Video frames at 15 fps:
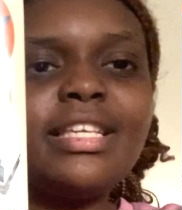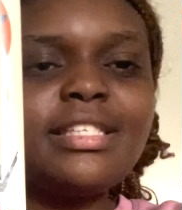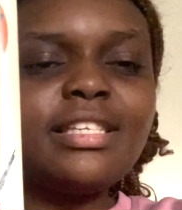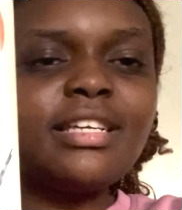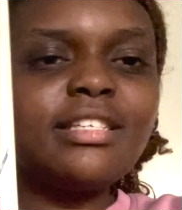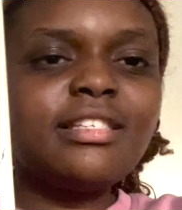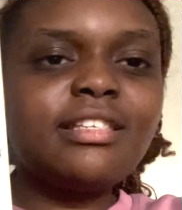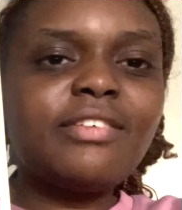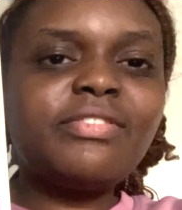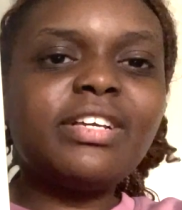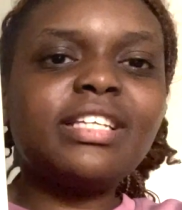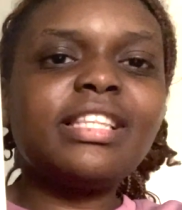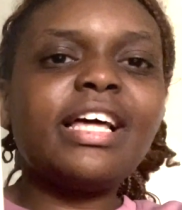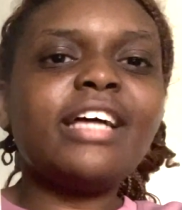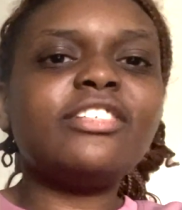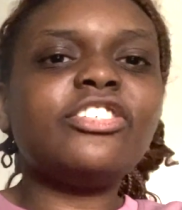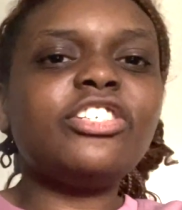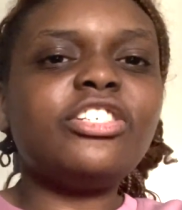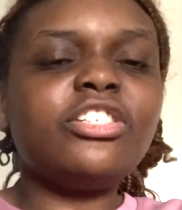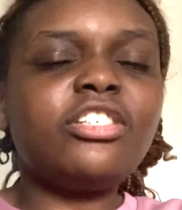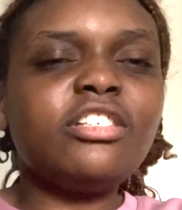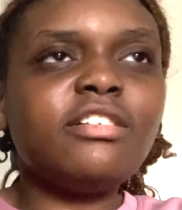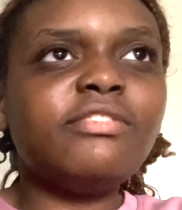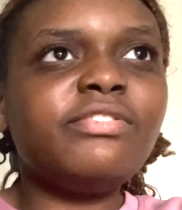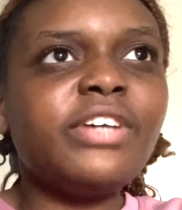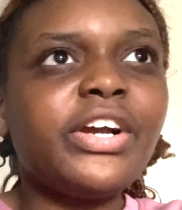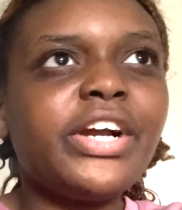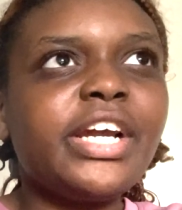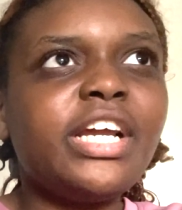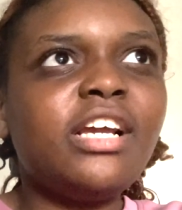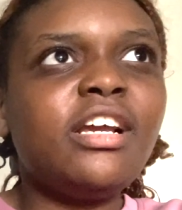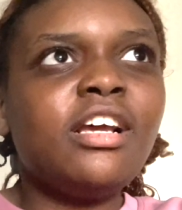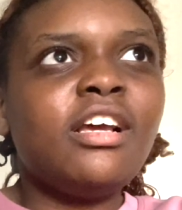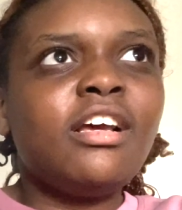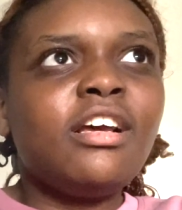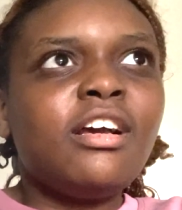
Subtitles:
kissing and stuff like that, she's still very